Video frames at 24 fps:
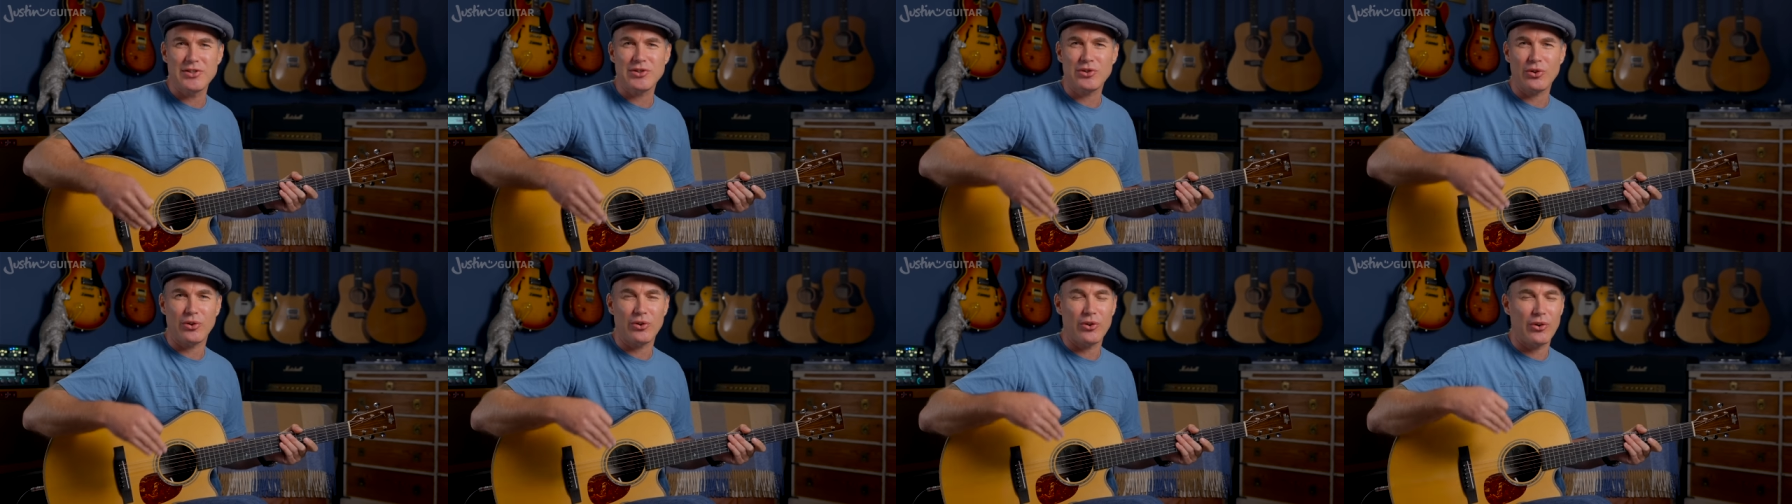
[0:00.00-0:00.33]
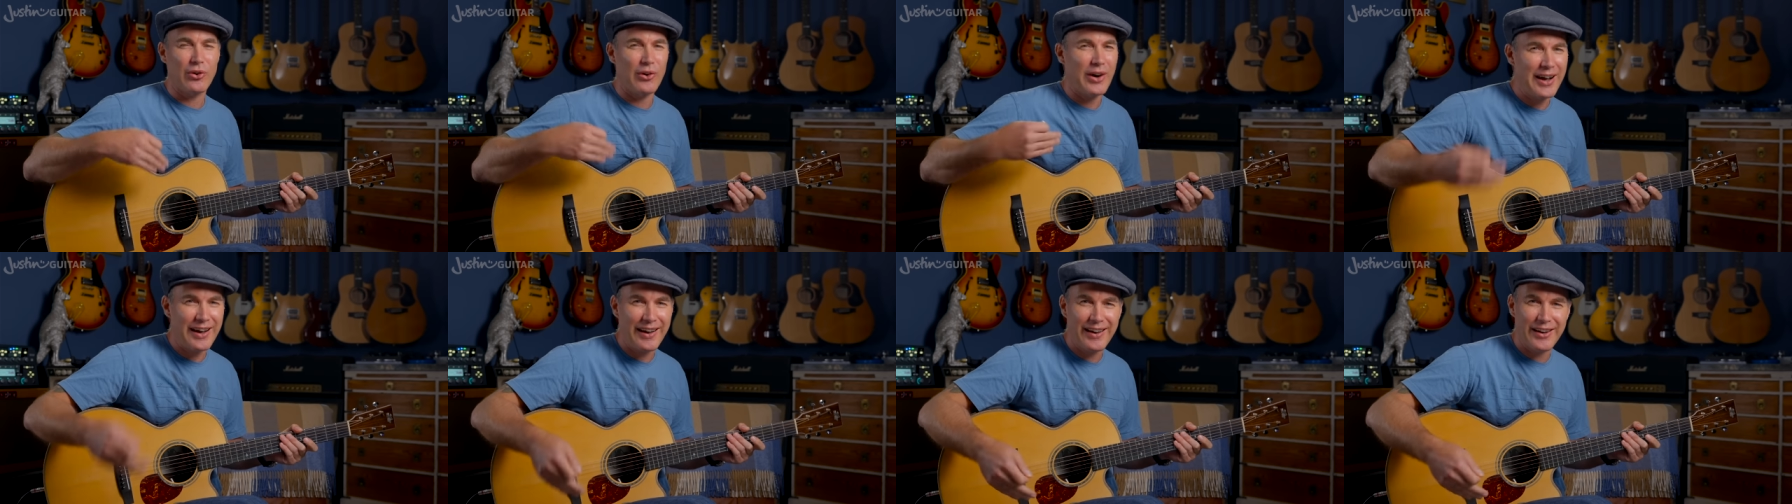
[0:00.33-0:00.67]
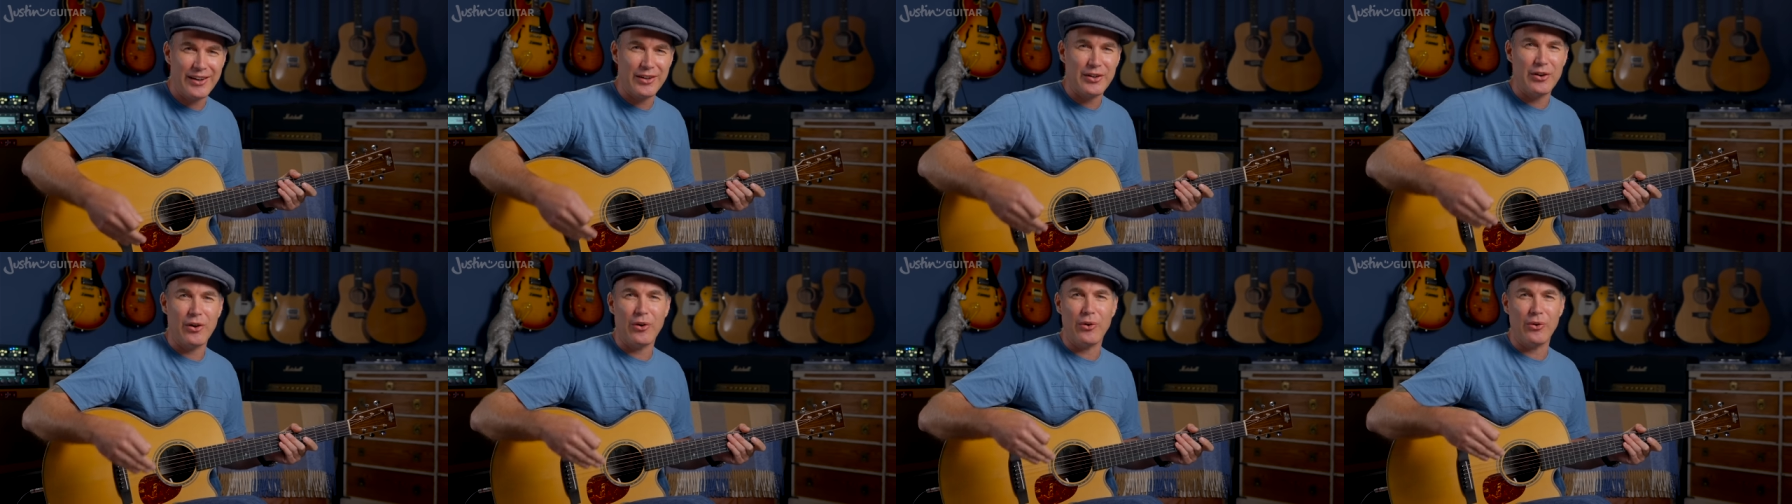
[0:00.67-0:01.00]
Door or Heart
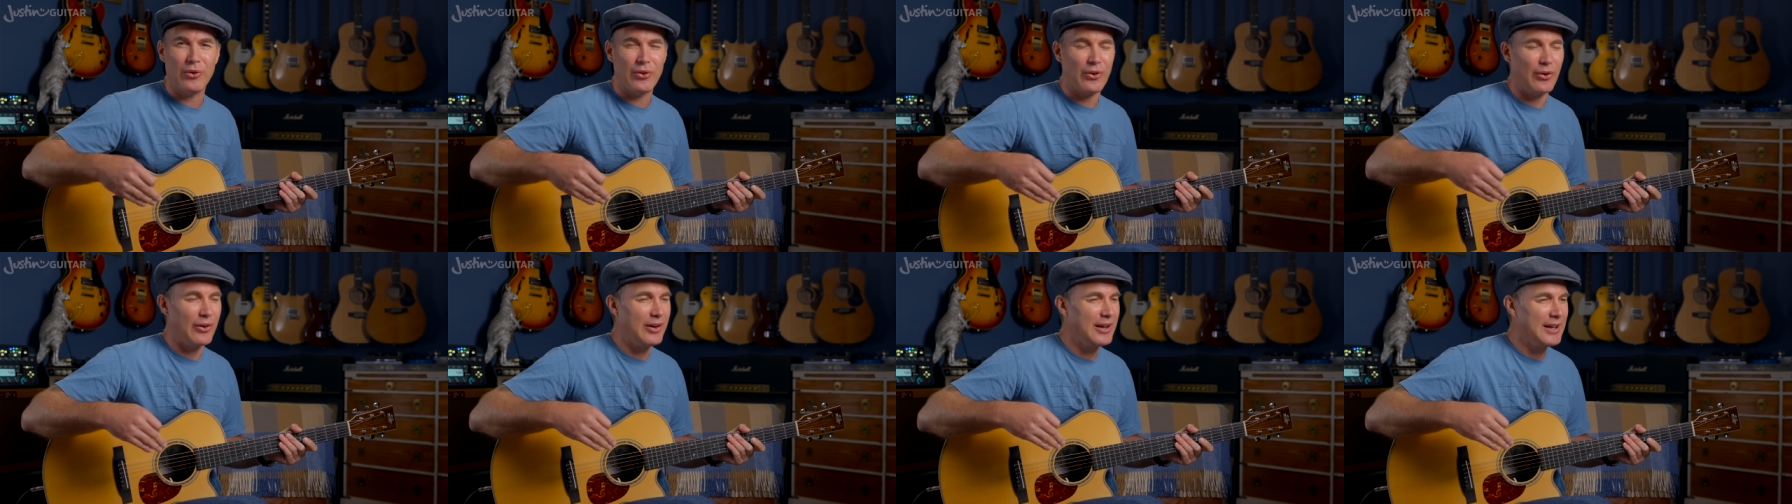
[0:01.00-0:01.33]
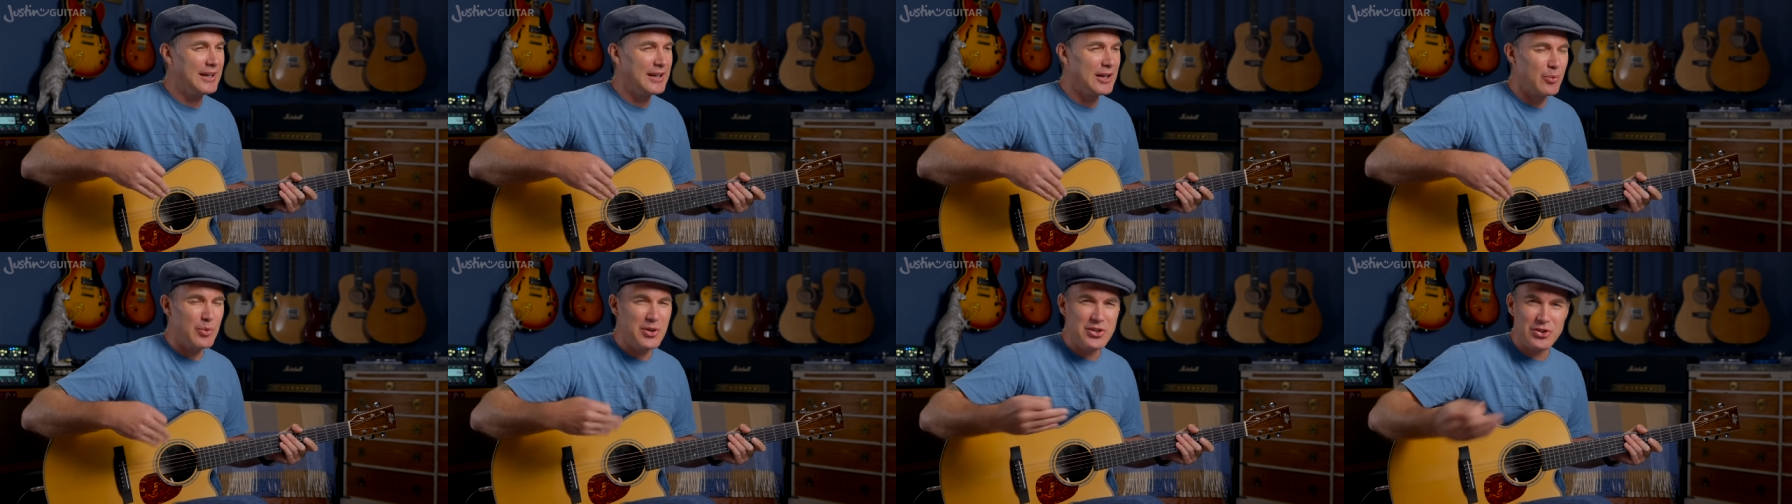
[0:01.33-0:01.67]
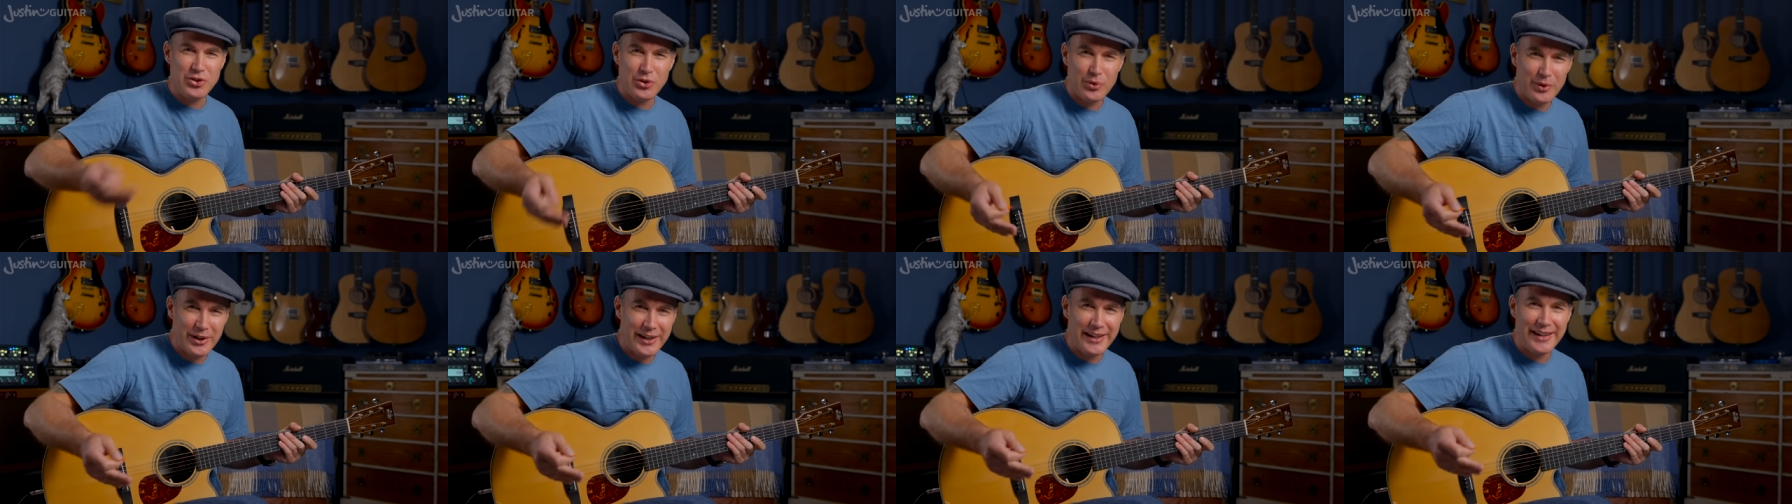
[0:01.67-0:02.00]
of Gold or Wish
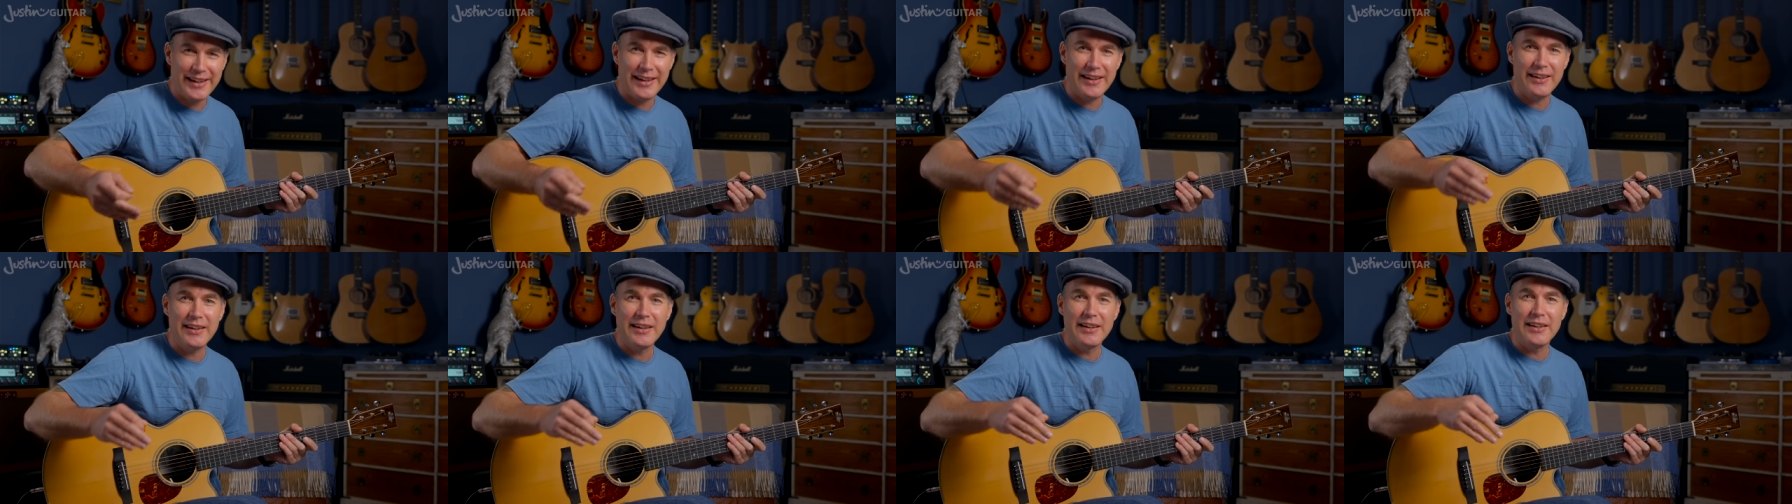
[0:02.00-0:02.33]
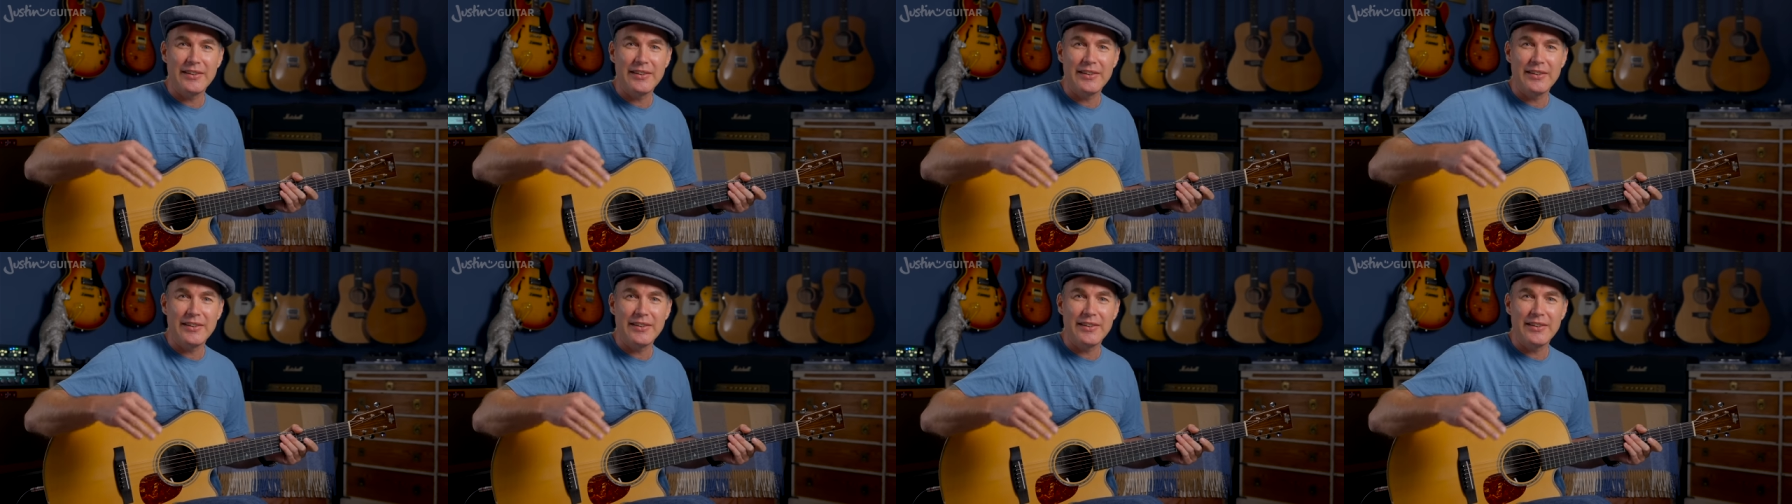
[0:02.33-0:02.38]
You Were Here,